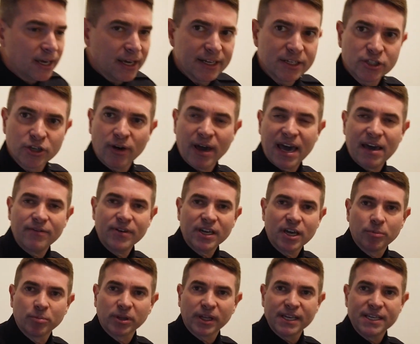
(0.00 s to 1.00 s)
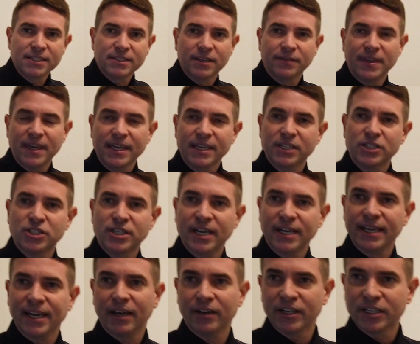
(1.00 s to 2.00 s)
And so having a place that they can
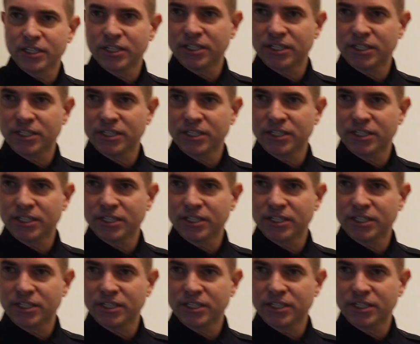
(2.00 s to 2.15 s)
check out and